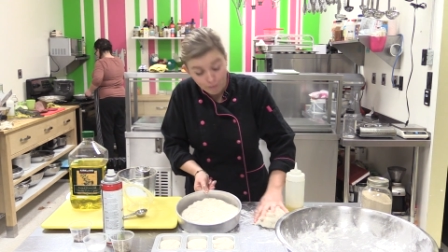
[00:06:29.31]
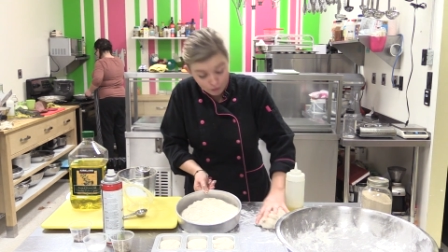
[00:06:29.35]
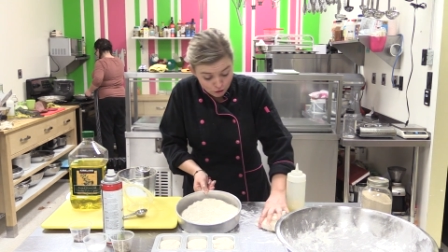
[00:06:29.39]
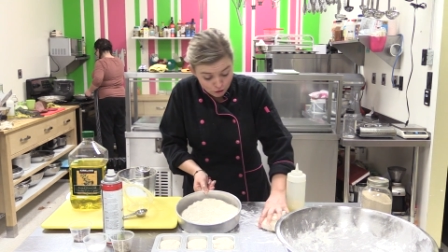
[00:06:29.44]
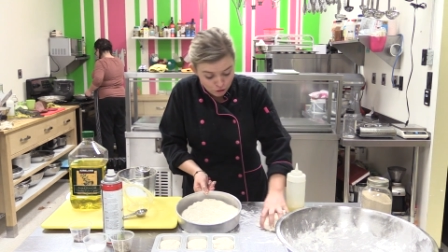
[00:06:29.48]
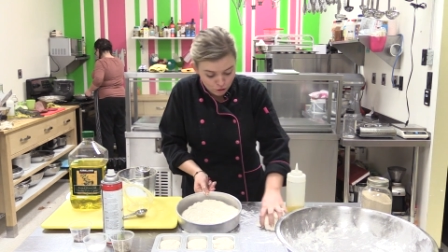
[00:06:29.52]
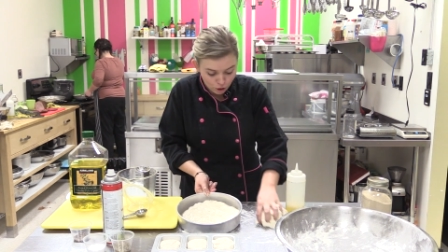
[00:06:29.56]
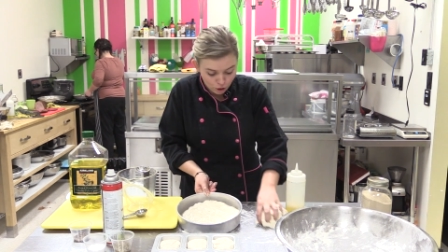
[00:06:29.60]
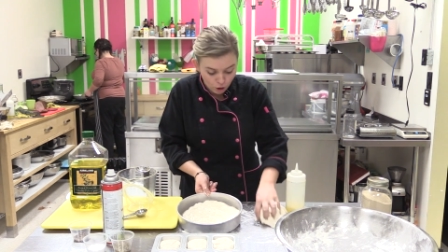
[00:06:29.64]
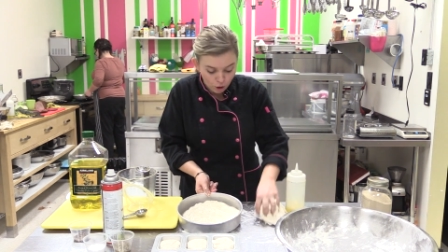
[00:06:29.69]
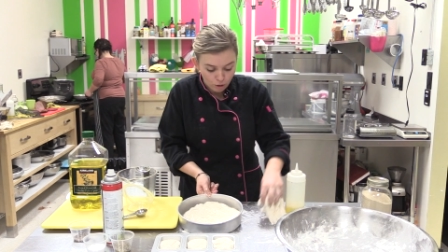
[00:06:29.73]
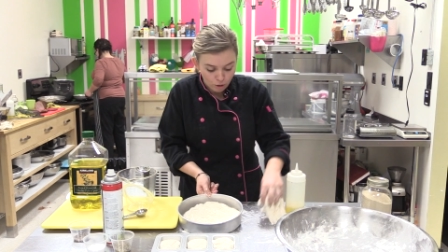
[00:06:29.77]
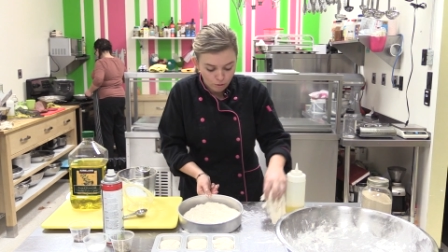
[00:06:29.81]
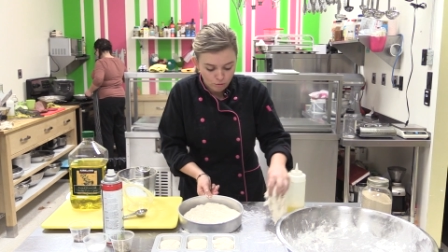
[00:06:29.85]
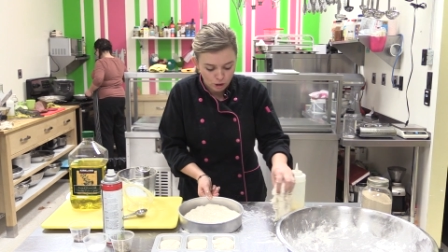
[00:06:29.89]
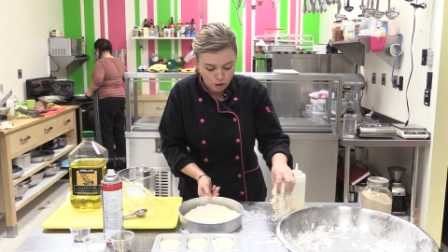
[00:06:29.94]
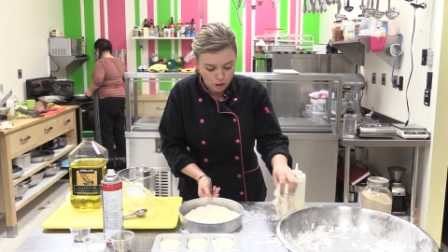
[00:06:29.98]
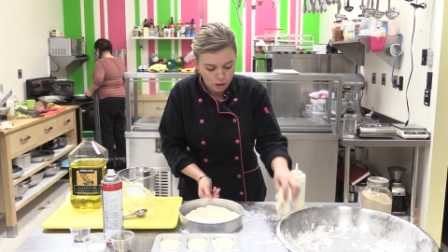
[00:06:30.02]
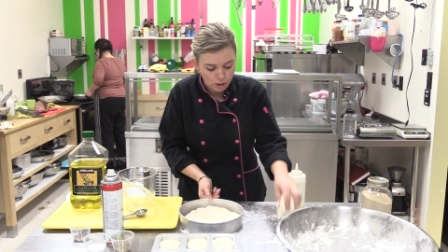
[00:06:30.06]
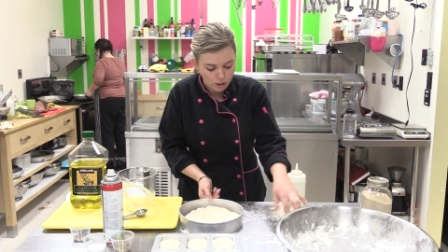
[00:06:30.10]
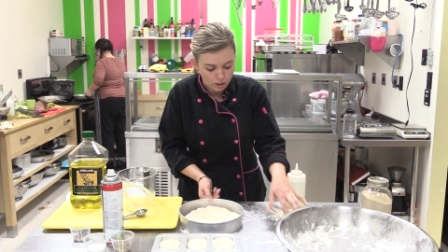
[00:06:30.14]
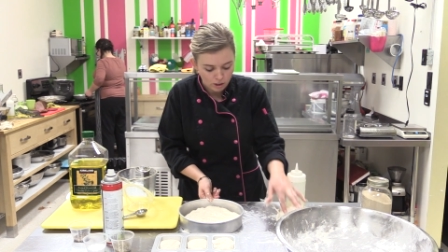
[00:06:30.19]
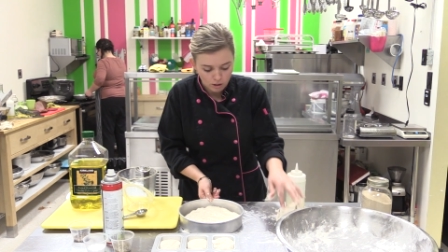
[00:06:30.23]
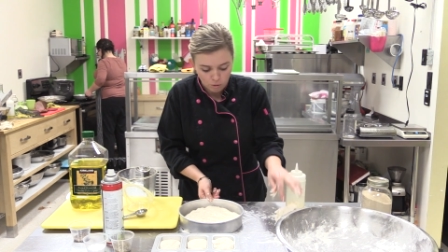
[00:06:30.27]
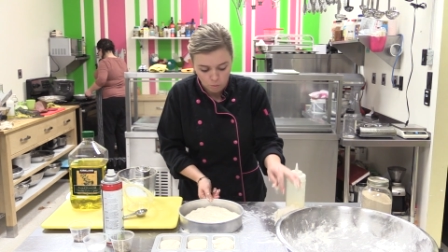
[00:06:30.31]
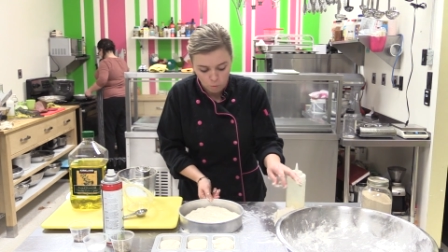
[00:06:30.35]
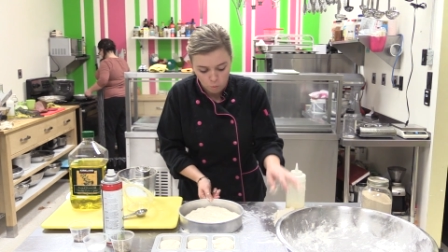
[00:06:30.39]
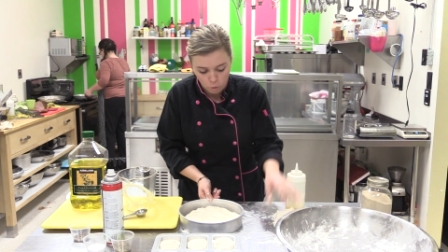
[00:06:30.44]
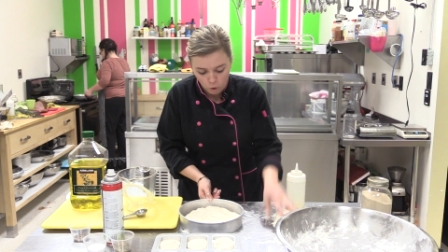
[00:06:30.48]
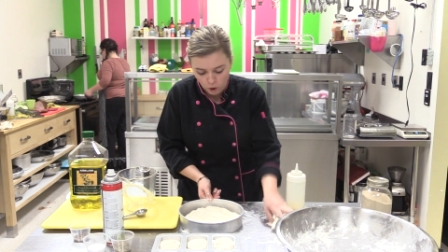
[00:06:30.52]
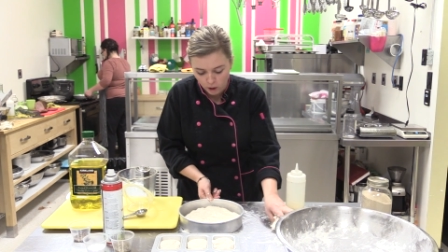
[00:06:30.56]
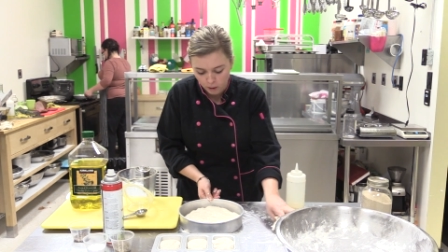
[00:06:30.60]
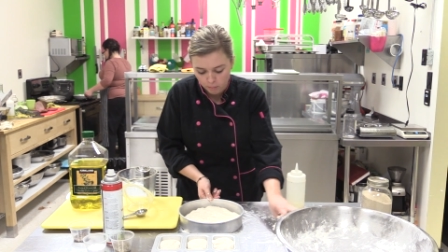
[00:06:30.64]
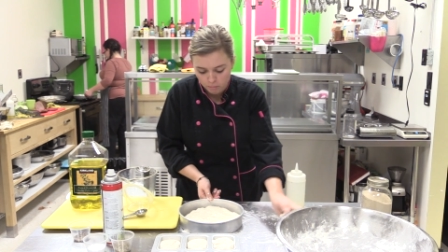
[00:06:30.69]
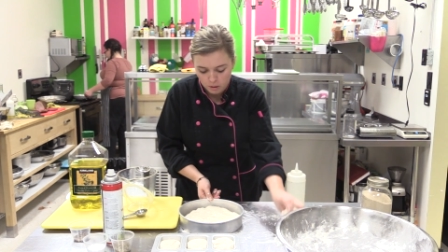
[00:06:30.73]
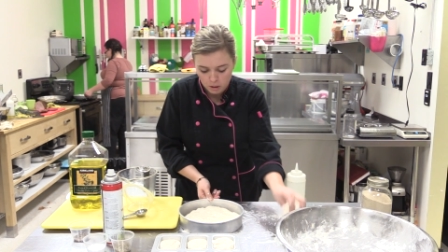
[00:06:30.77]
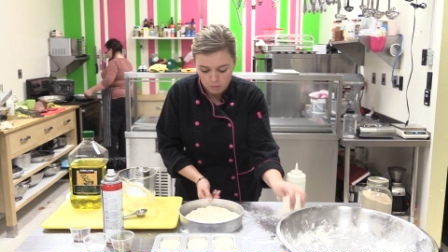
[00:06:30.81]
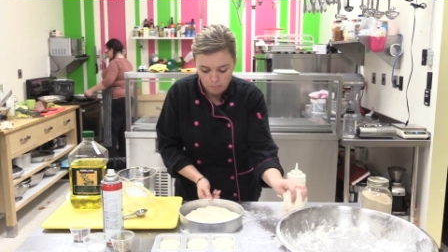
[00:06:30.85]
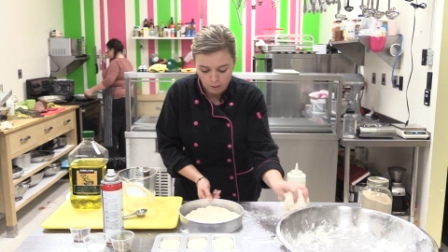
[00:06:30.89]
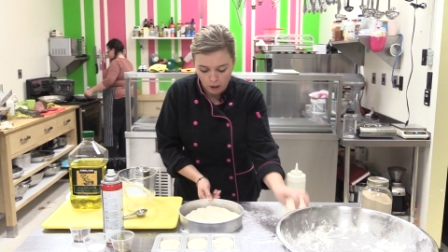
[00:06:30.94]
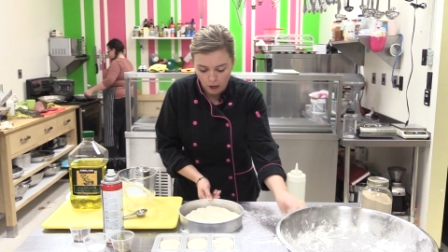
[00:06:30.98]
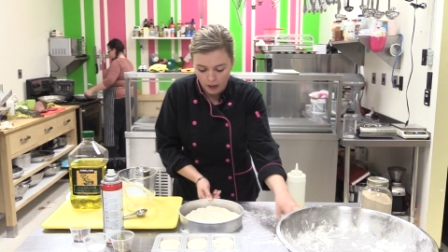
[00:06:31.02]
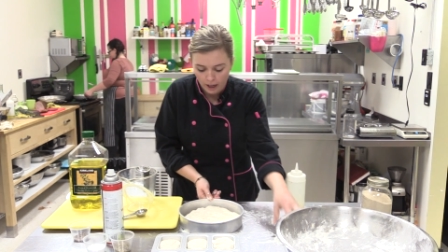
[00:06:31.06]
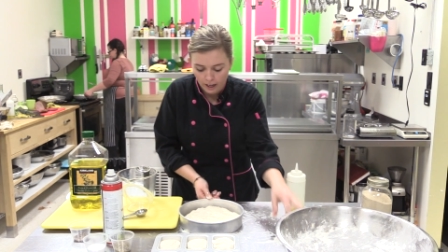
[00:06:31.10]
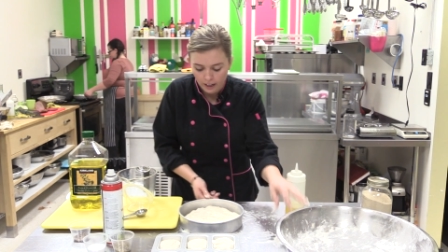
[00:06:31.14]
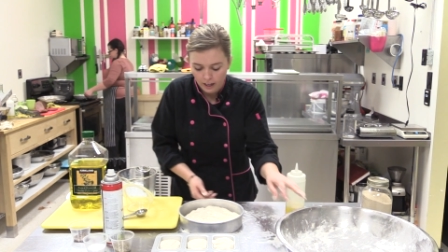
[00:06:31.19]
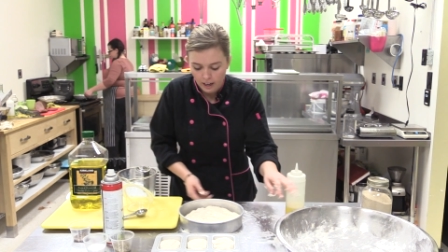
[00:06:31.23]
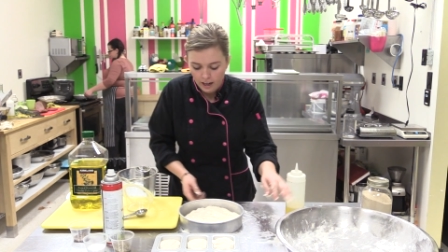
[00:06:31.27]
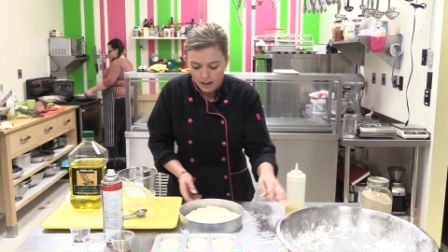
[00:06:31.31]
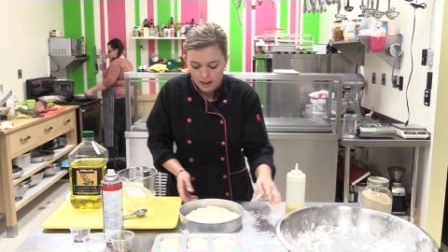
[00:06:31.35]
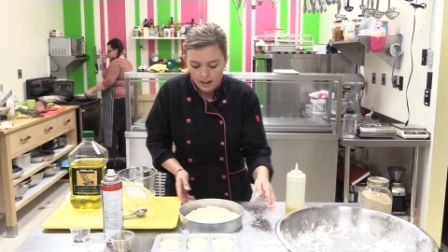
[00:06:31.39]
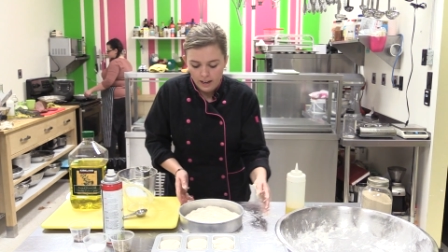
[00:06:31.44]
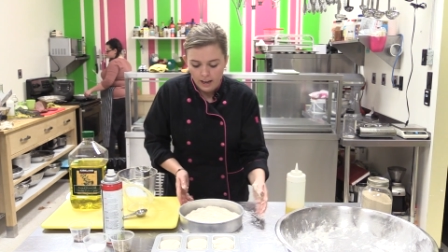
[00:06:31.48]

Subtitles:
the stove, just in a warm spot.